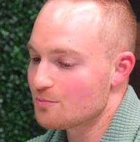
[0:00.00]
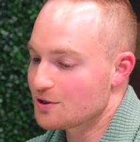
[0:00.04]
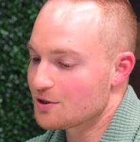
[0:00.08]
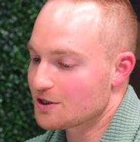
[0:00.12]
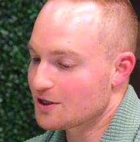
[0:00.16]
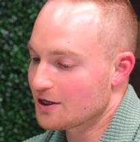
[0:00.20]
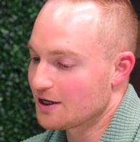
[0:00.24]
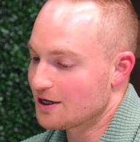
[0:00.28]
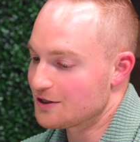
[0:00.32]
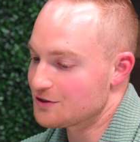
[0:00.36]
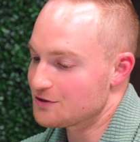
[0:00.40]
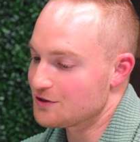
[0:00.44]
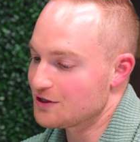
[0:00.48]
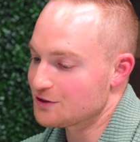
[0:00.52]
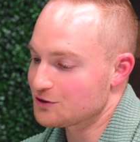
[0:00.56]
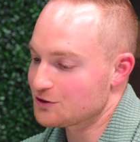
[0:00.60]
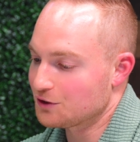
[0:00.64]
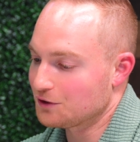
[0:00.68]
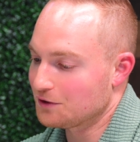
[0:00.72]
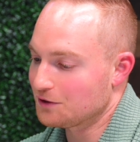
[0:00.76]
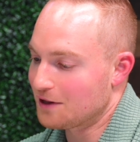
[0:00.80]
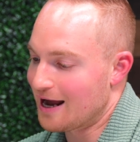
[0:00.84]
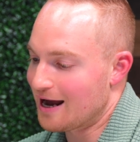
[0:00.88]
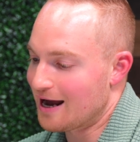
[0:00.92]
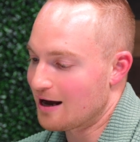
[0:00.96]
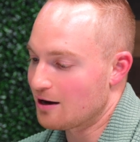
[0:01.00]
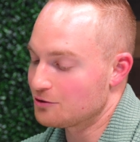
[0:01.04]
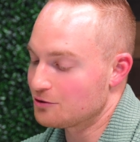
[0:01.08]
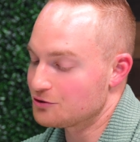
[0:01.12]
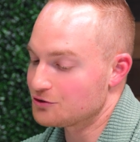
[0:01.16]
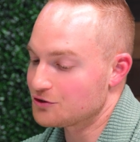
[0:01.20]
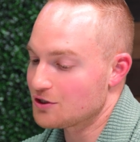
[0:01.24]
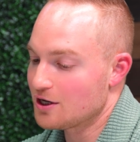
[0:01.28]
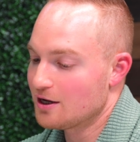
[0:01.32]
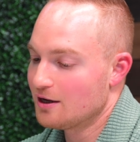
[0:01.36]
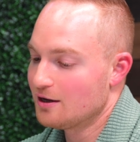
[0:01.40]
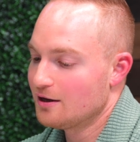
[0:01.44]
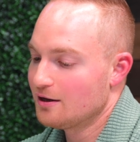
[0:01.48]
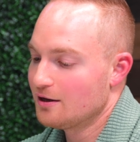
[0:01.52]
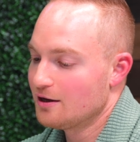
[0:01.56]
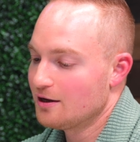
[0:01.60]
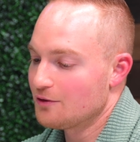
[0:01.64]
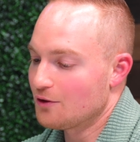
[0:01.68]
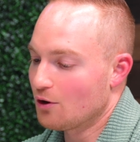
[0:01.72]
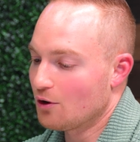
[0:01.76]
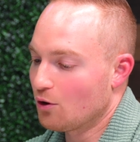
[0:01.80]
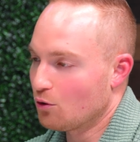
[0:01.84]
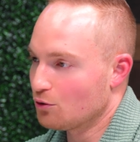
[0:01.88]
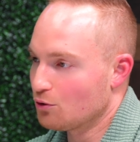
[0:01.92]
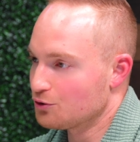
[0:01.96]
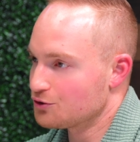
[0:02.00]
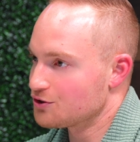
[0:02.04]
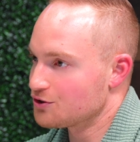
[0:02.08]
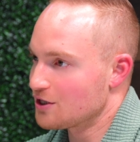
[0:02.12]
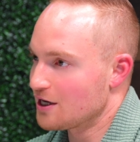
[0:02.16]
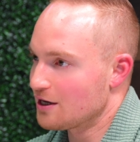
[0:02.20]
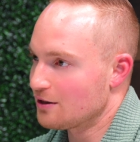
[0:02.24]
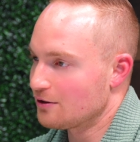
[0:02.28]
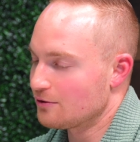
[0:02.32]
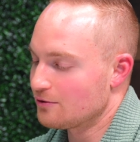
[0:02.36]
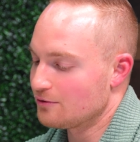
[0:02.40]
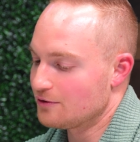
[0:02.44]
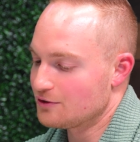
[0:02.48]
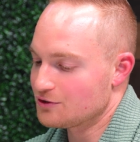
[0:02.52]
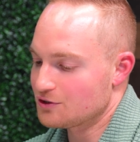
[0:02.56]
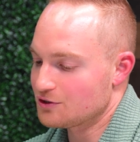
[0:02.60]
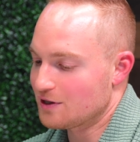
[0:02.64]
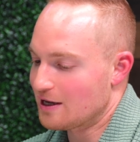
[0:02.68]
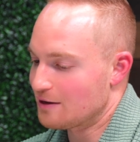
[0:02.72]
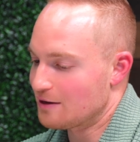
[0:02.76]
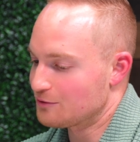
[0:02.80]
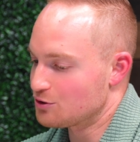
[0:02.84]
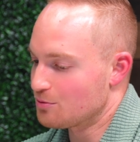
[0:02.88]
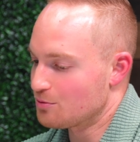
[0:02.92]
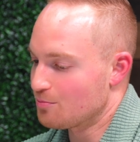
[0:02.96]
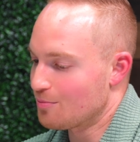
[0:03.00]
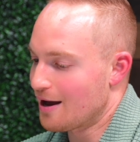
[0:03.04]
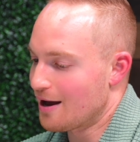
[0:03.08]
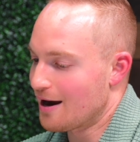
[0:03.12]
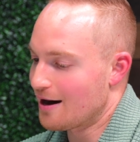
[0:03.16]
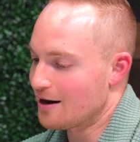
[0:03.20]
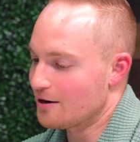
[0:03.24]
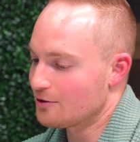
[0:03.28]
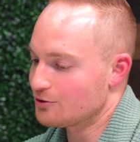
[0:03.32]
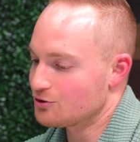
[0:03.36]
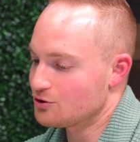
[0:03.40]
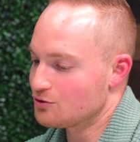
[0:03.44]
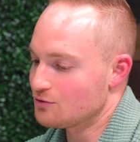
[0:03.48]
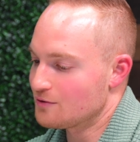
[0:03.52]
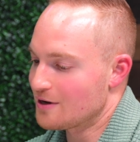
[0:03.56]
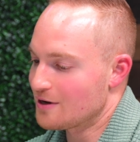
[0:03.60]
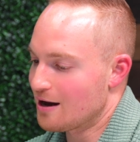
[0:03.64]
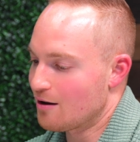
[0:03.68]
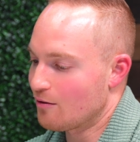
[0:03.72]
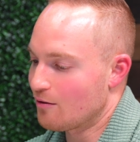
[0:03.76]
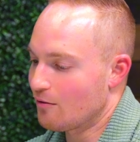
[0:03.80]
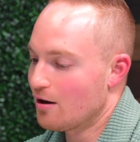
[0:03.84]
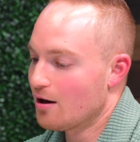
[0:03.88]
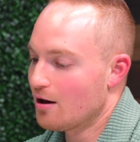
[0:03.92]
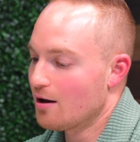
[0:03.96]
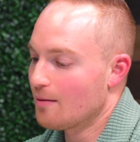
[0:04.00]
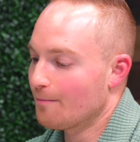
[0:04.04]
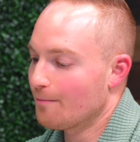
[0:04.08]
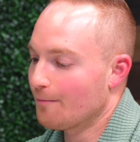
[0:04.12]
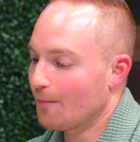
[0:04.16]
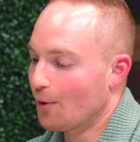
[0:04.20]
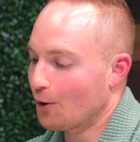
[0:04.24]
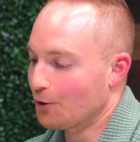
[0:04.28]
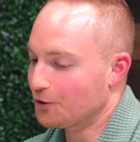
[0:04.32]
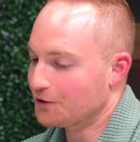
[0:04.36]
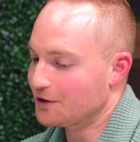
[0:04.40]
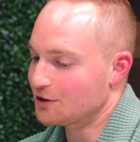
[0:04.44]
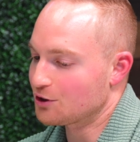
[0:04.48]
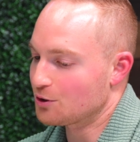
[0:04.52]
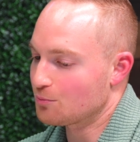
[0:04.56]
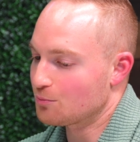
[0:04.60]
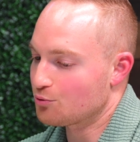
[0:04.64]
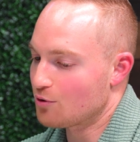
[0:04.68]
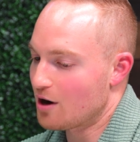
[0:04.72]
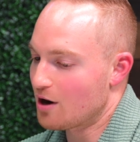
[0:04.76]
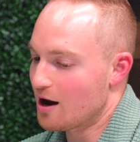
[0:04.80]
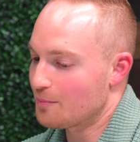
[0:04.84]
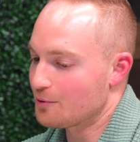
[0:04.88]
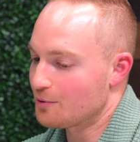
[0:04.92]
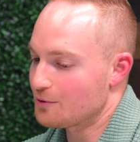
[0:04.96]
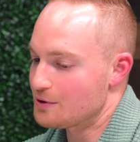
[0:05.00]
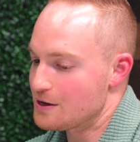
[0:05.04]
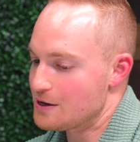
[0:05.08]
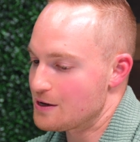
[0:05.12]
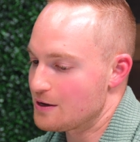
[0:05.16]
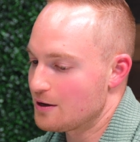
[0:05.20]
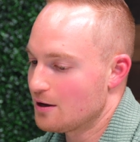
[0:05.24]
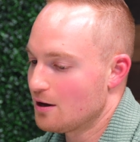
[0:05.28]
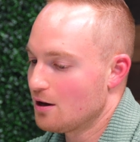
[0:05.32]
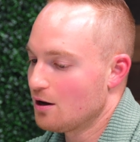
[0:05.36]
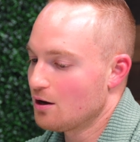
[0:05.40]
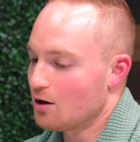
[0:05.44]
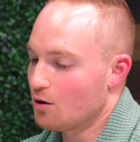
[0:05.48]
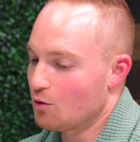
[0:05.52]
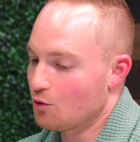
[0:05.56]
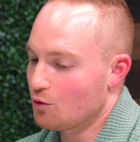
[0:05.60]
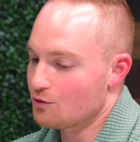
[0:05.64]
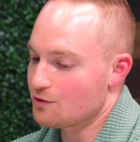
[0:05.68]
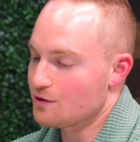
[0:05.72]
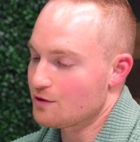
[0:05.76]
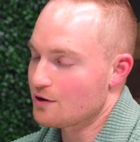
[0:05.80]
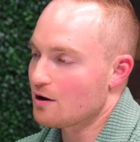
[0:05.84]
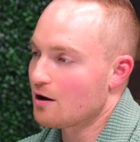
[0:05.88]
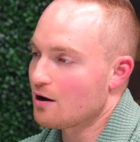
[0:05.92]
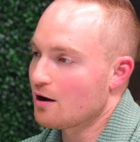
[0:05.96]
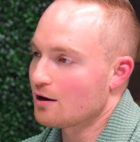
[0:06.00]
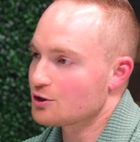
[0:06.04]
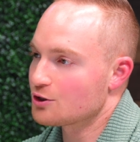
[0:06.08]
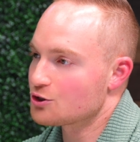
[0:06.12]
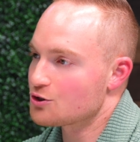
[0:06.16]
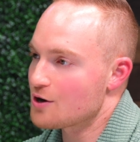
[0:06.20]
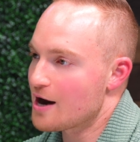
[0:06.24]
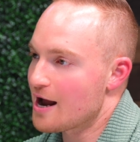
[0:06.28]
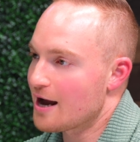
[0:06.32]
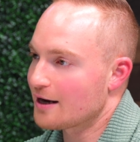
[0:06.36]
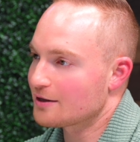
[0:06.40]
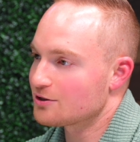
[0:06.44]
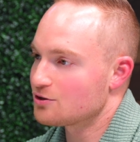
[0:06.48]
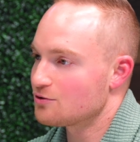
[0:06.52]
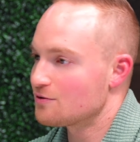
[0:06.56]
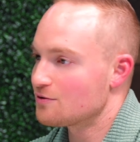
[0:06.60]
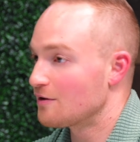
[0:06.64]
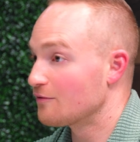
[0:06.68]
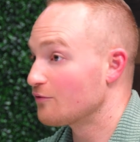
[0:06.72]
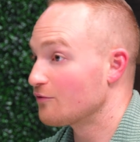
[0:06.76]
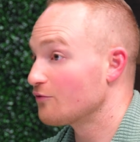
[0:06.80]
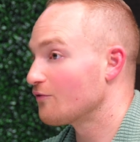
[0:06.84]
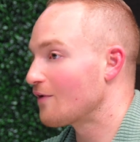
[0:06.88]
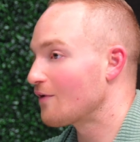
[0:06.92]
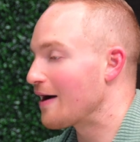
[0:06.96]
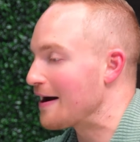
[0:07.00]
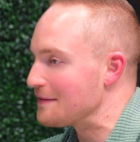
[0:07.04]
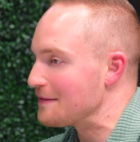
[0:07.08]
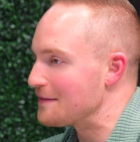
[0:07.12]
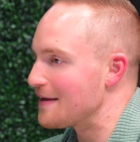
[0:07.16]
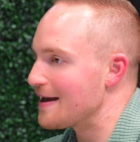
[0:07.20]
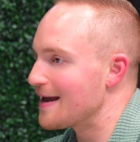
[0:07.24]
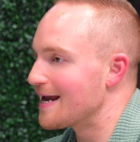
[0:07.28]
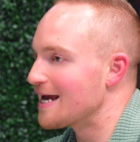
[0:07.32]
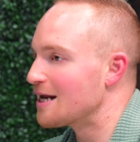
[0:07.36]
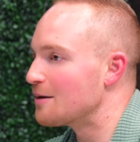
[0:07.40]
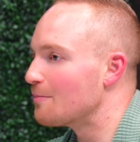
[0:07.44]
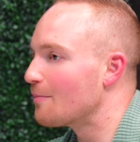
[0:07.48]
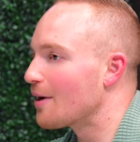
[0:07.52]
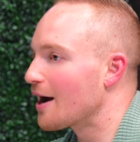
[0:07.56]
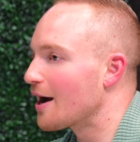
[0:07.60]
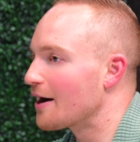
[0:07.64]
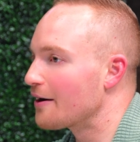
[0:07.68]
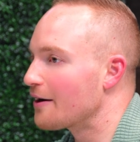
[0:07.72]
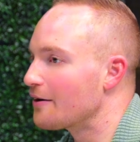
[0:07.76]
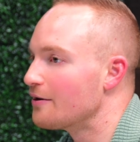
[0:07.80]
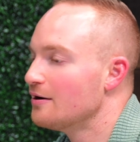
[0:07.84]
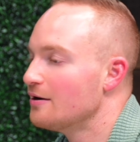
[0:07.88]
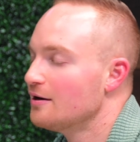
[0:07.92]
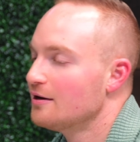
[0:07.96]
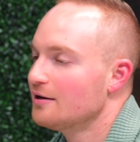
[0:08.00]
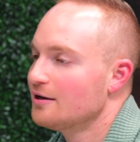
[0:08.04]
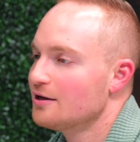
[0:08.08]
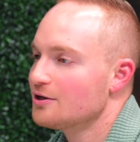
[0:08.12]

because this allows the wholesaler, this allows the buyer to now market the property or the contract to then find that end buyer.